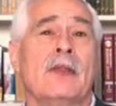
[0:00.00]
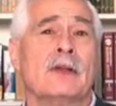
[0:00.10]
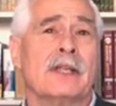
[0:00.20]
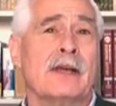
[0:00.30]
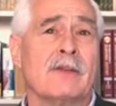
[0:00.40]

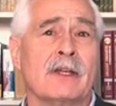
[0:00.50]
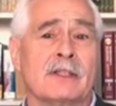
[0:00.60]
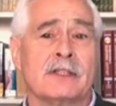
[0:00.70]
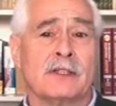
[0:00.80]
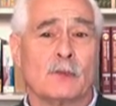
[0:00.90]
There's
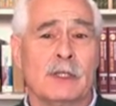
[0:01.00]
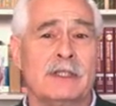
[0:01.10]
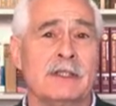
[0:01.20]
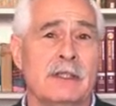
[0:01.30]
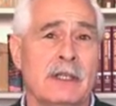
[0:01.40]
evidence in
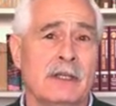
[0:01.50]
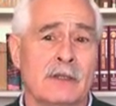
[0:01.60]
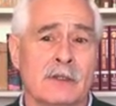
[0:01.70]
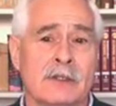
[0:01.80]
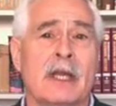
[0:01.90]
recent
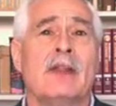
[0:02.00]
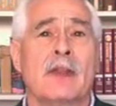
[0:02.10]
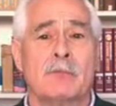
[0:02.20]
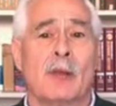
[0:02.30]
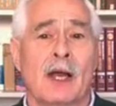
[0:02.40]
years
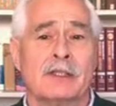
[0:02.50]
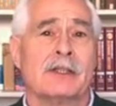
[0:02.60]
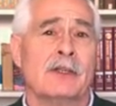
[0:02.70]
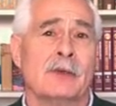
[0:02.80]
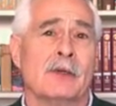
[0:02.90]
that
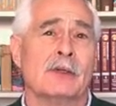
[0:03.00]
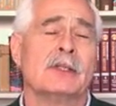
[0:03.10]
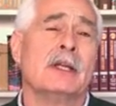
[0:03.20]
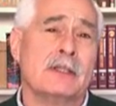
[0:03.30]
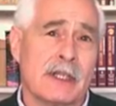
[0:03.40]

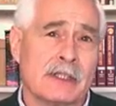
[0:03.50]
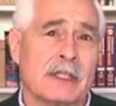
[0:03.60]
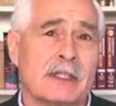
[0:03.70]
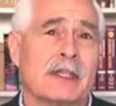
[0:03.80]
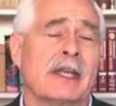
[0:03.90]
prosecutors,
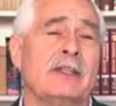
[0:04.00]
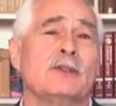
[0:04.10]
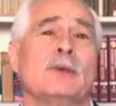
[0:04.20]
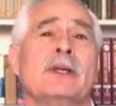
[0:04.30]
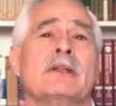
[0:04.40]
just as they
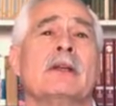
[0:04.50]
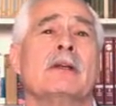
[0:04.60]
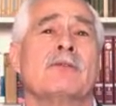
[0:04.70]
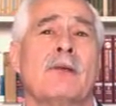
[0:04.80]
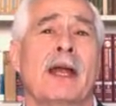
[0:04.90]
do in
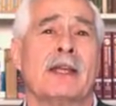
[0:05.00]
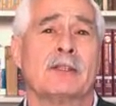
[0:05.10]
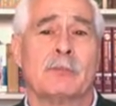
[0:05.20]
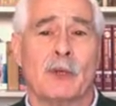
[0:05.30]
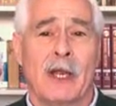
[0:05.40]

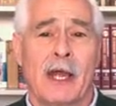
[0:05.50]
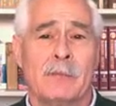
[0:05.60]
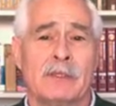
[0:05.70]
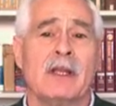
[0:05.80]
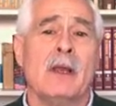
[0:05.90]
France
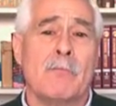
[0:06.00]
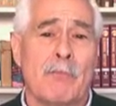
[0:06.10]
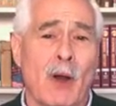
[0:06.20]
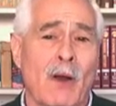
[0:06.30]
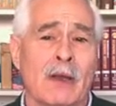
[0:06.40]
perhaps,
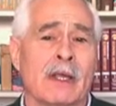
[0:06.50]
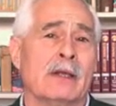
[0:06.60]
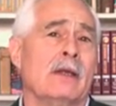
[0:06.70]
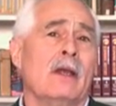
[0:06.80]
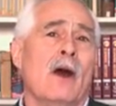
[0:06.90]

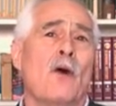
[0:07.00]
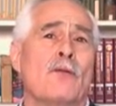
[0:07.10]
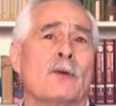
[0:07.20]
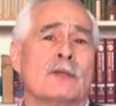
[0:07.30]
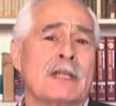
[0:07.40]
bargain
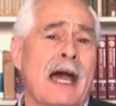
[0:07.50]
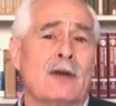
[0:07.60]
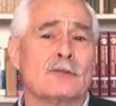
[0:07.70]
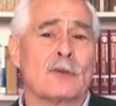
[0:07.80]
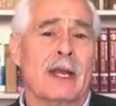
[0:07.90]
over
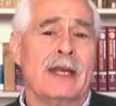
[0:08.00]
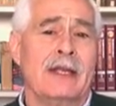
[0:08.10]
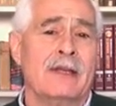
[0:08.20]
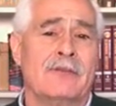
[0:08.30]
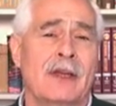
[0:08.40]

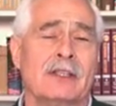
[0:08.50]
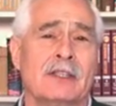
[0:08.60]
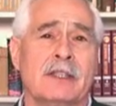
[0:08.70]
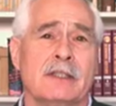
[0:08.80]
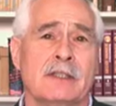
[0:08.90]
downgrading
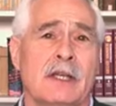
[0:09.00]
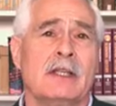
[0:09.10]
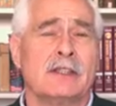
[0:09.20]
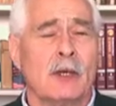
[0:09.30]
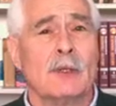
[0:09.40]
offenses
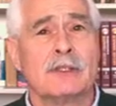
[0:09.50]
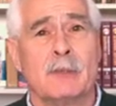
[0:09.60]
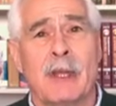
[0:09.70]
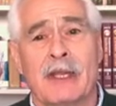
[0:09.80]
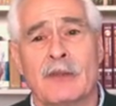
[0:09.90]
so as
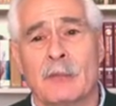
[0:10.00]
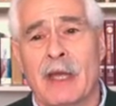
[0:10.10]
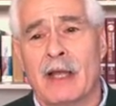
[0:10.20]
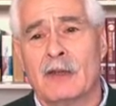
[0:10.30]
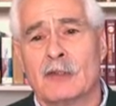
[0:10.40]
to make
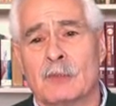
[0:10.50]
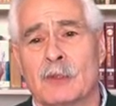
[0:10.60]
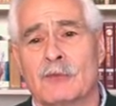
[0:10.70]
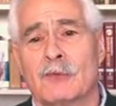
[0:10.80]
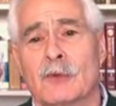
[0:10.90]
them
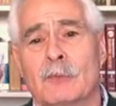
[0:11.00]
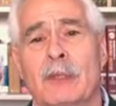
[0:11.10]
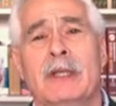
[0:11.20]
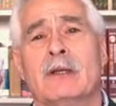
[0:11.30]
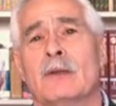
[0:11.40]
eligible for a
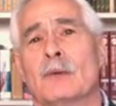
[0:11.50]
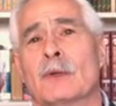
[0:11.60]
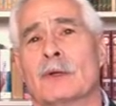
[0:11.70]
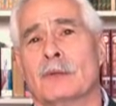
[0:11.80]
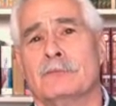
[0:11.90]
penal
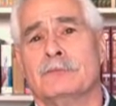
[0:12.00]
order.